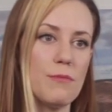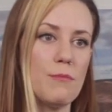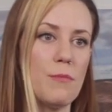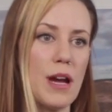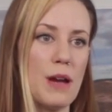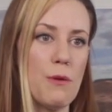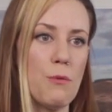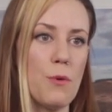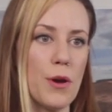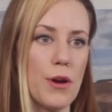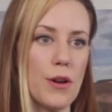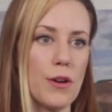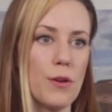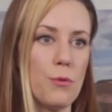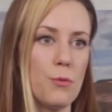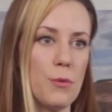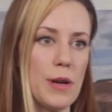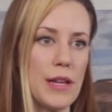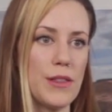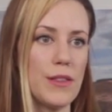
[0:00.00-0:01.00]
my work
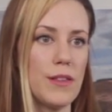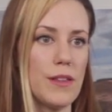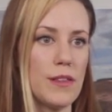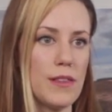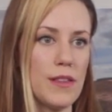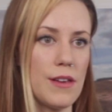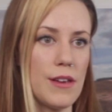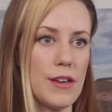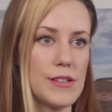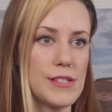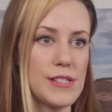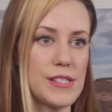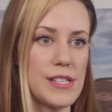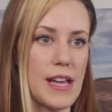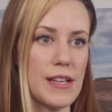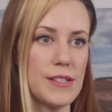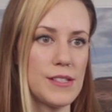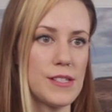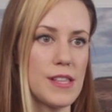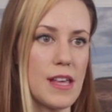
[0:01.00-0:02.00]
with the
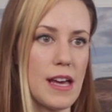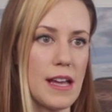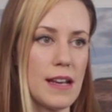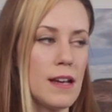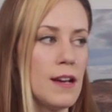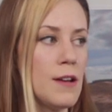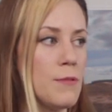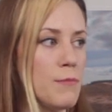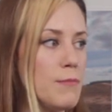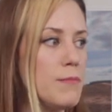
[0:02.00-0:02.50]
sense that,